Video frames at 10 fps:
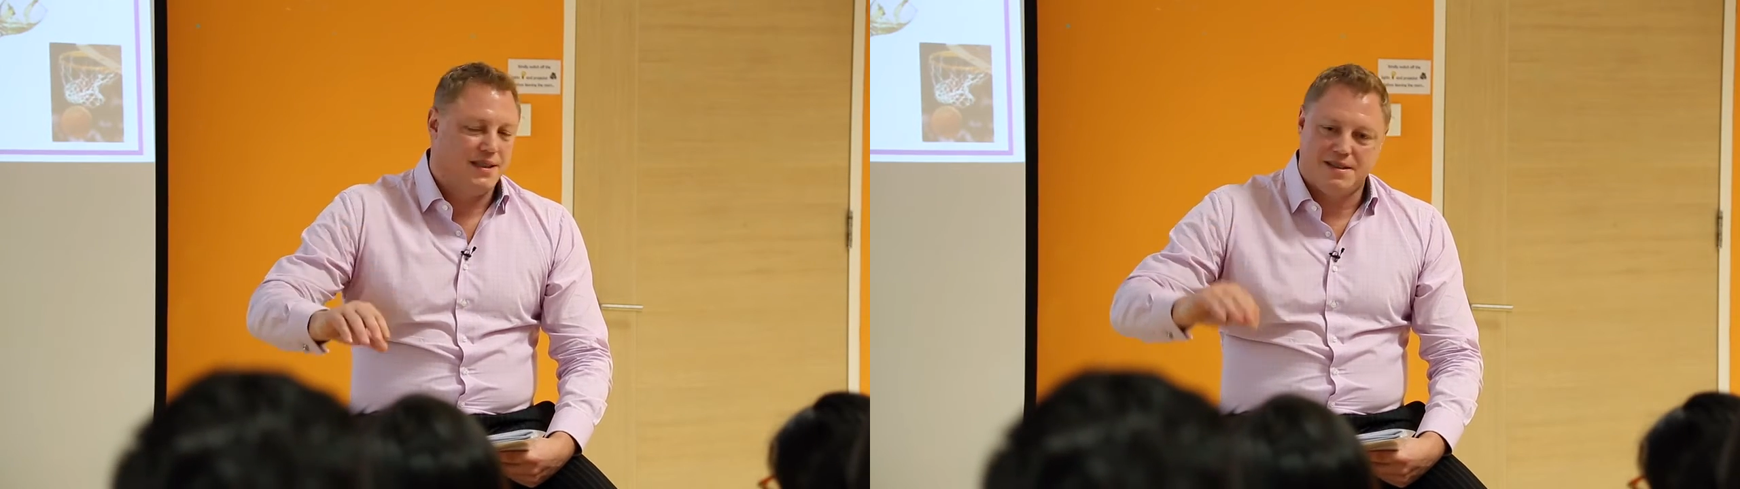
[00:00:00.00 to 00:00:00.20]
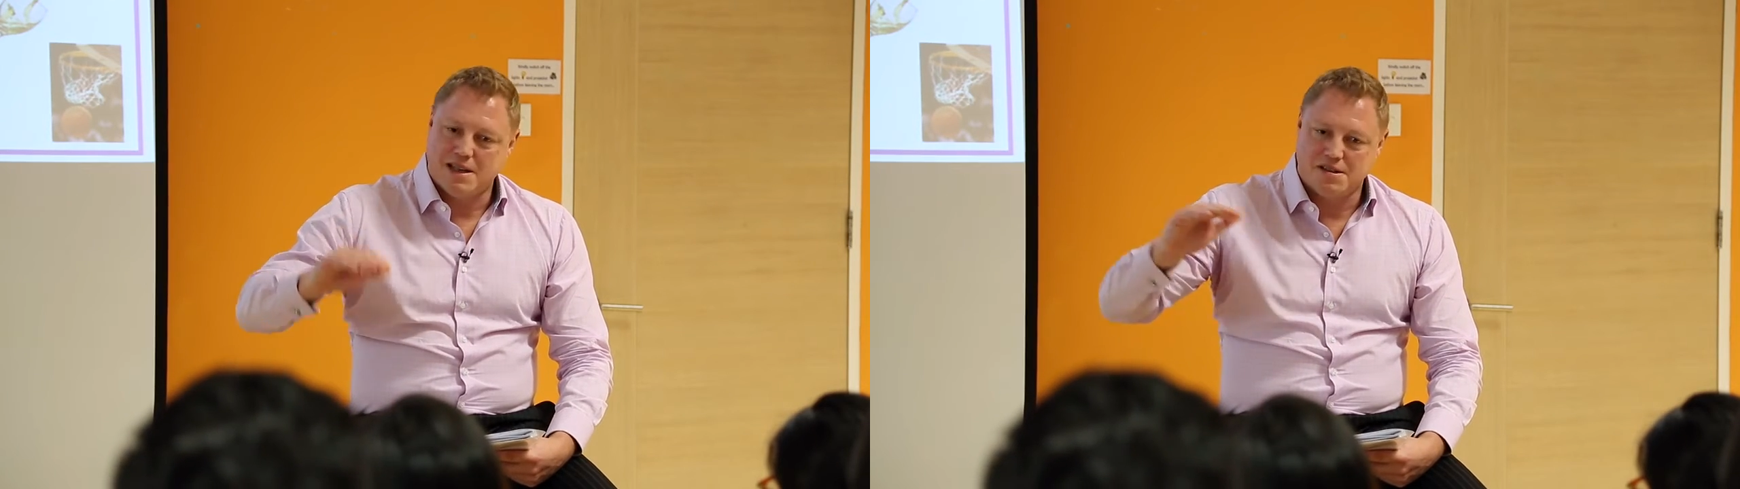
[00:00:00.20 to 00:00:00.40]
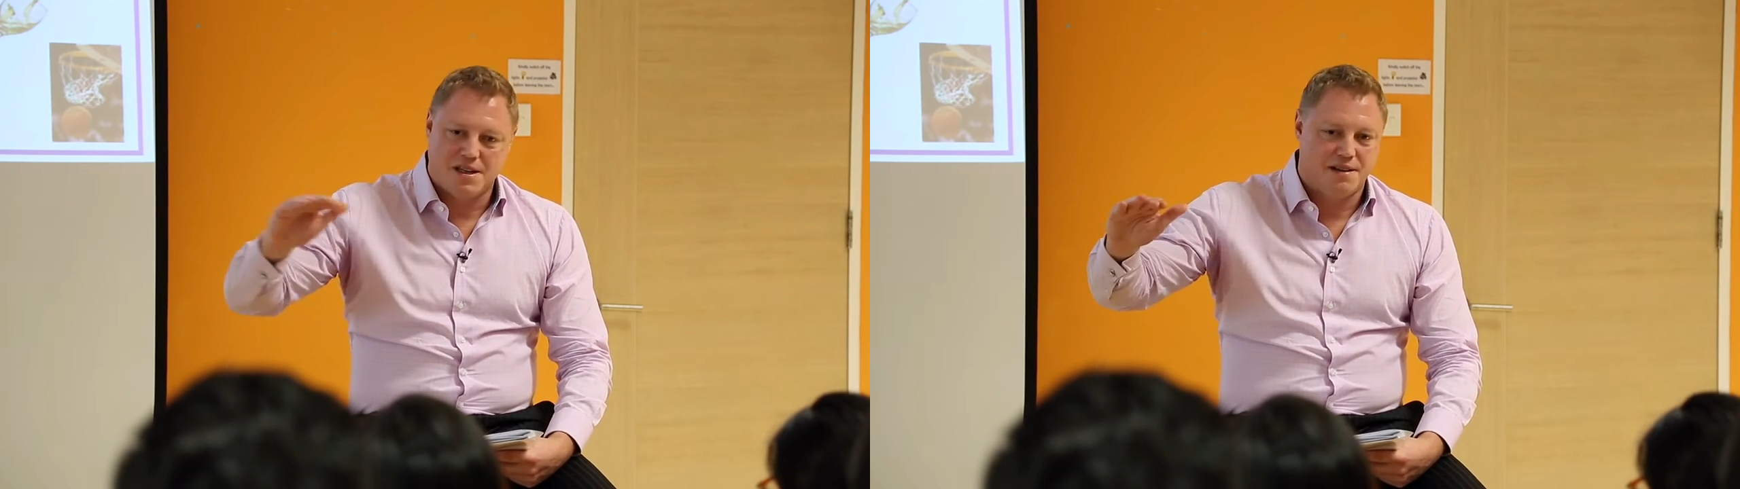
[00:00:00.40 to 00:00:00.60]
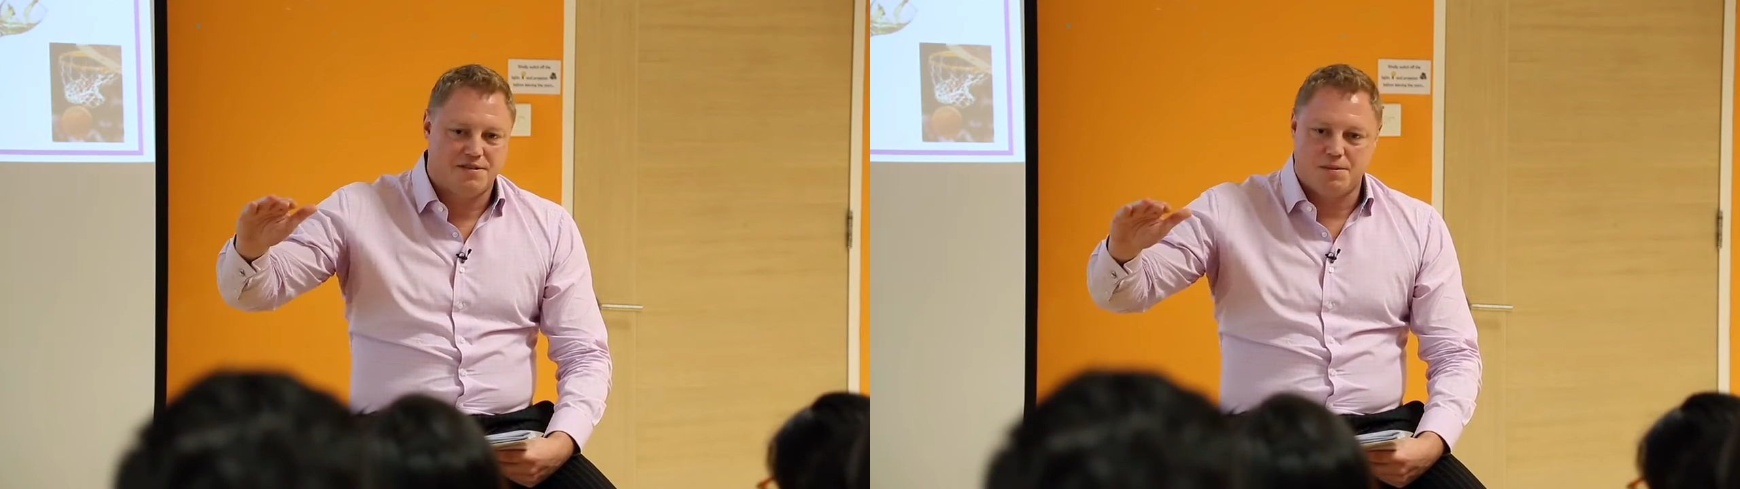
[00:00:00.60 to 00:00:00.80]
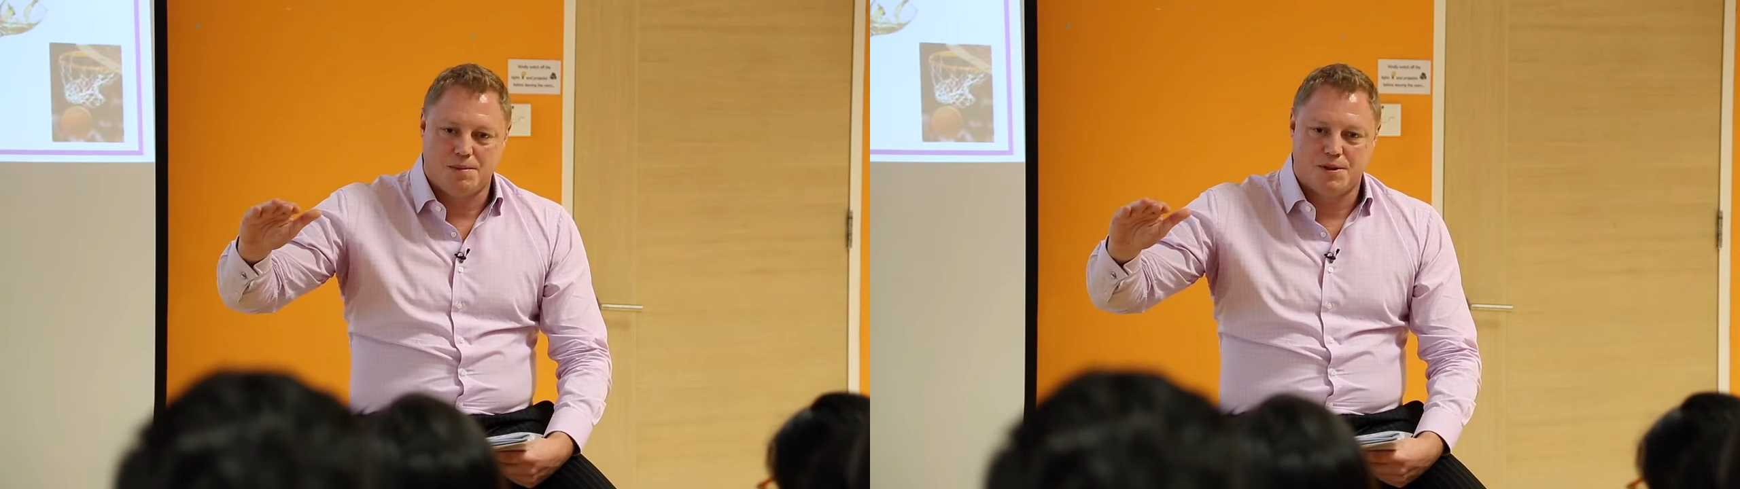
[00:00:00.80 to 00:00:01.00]
it doesn't
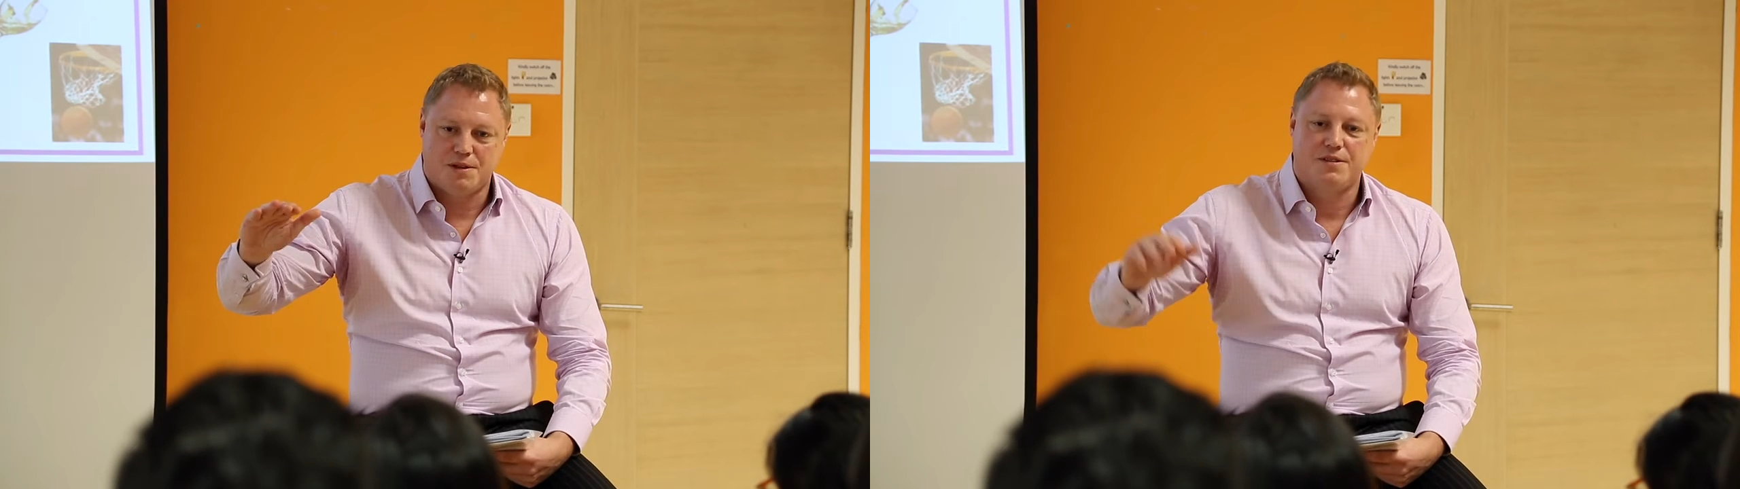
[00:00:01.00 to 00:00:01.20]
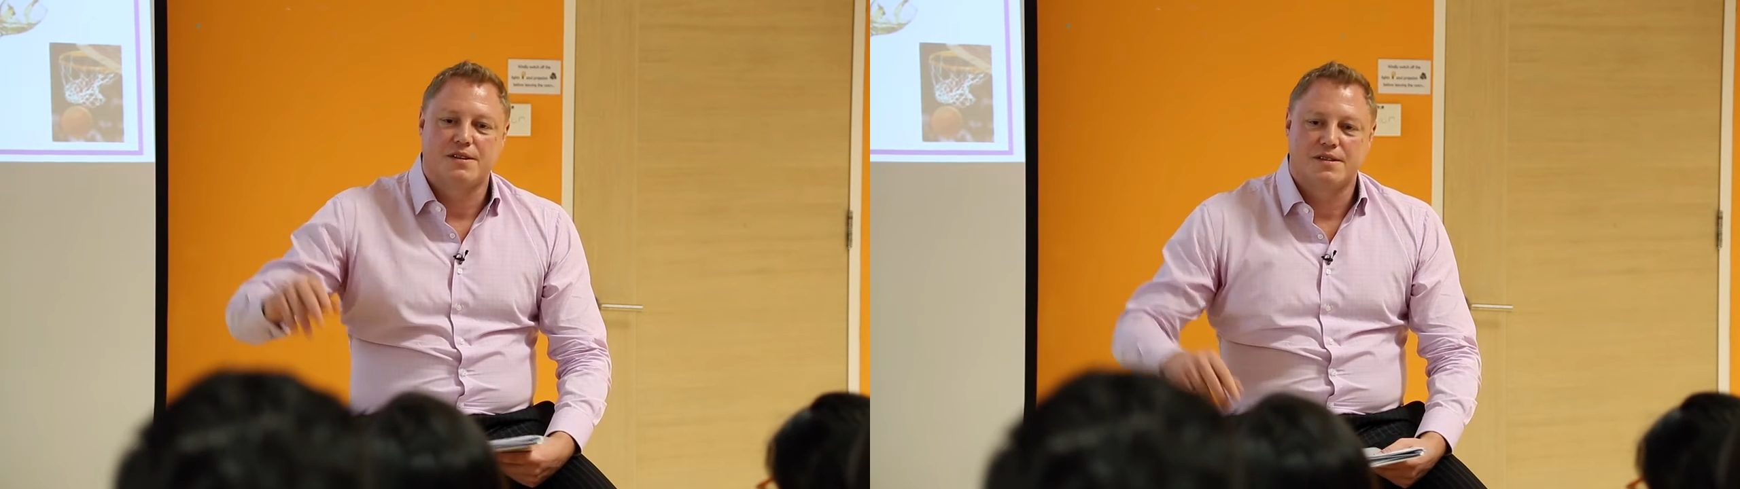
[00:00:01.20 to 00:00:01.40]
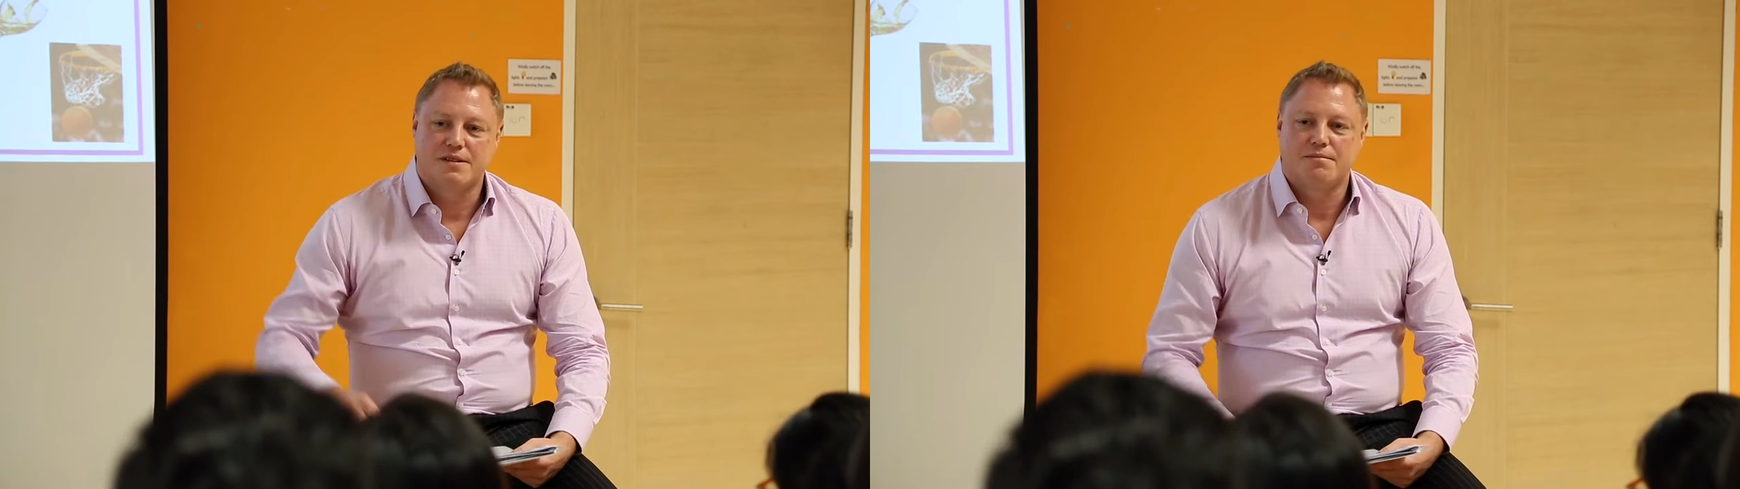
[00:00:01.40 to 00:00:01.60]
have to be perfect.